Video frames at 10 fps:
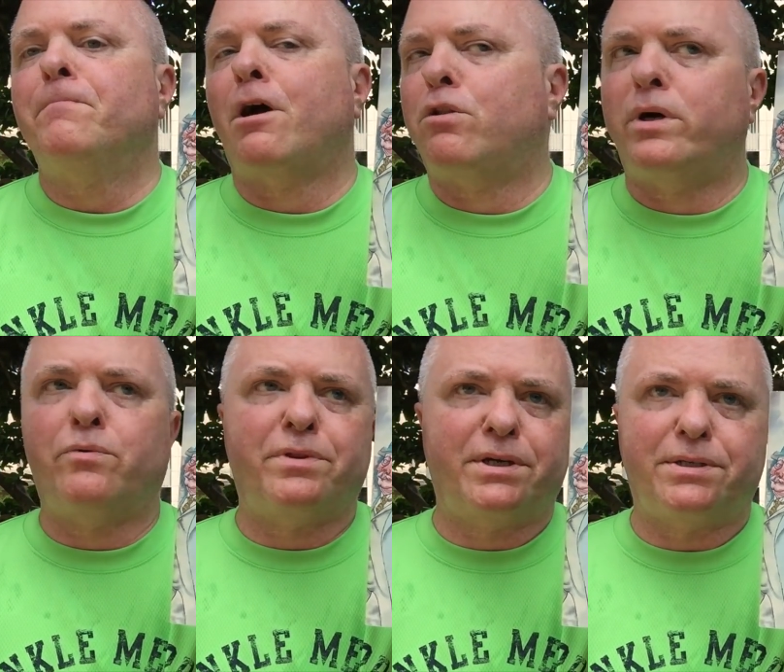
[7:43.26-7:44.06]
Although I
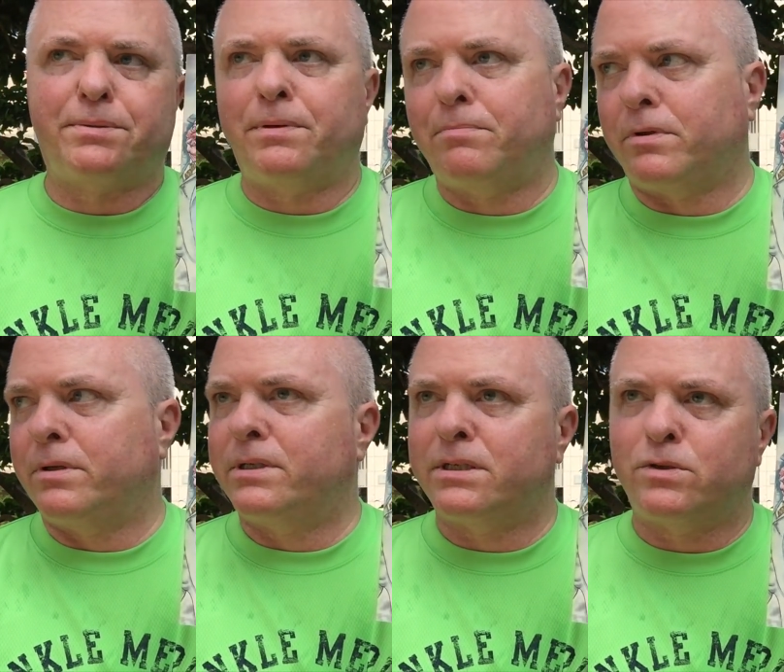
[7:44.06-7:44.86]
don't think it's
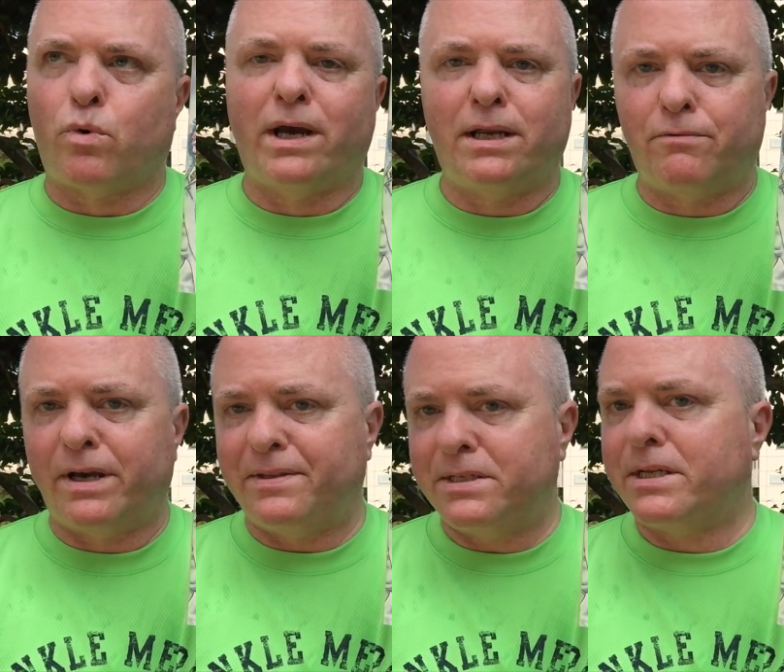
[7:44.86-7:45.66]
as widely
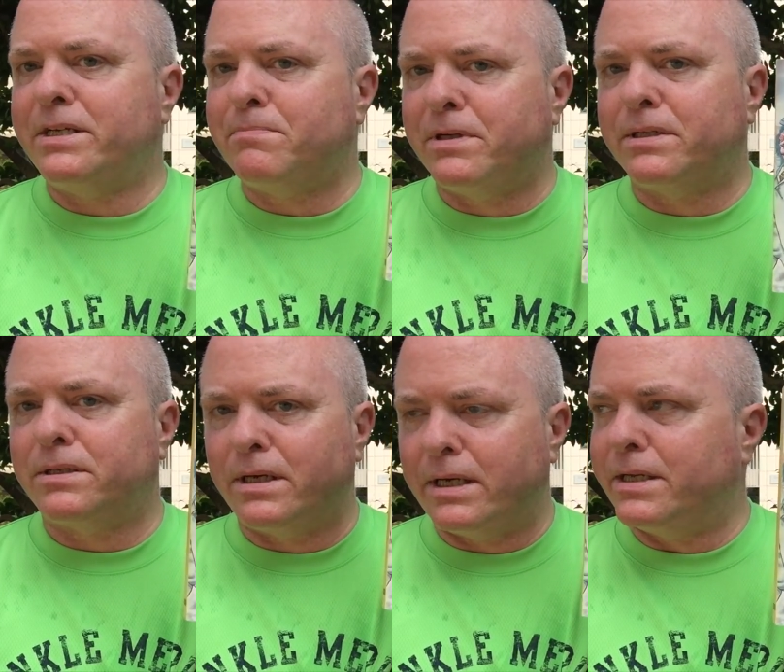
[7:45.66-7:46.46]
read these days, but
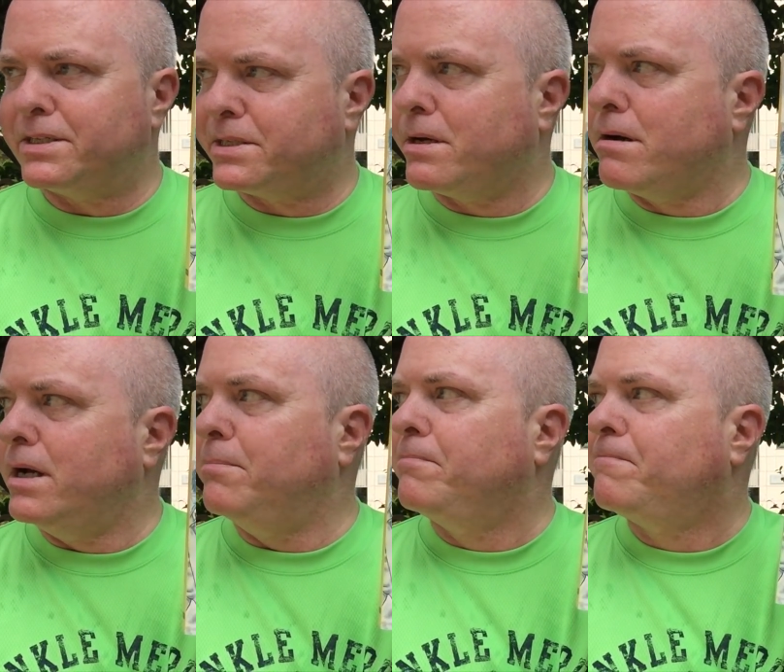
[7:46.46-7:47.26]
in its
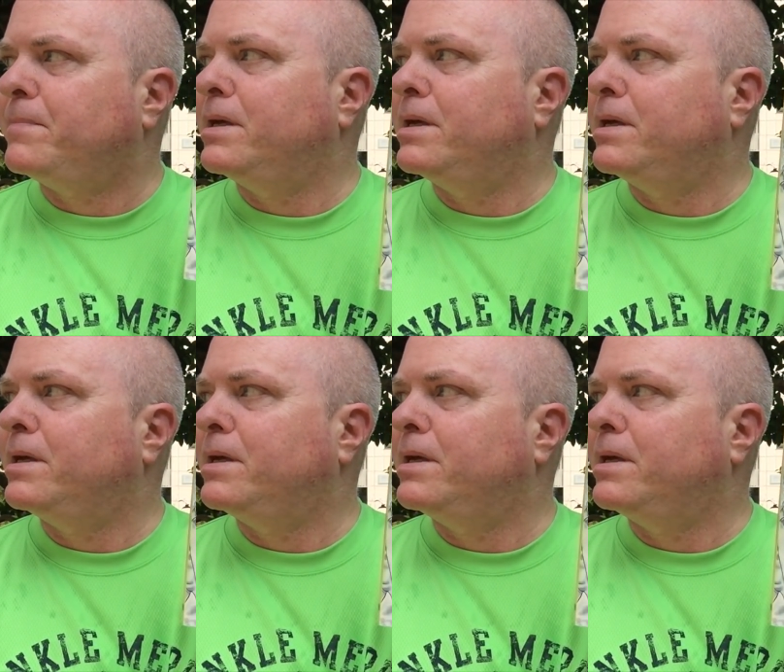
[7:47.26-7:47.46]
time,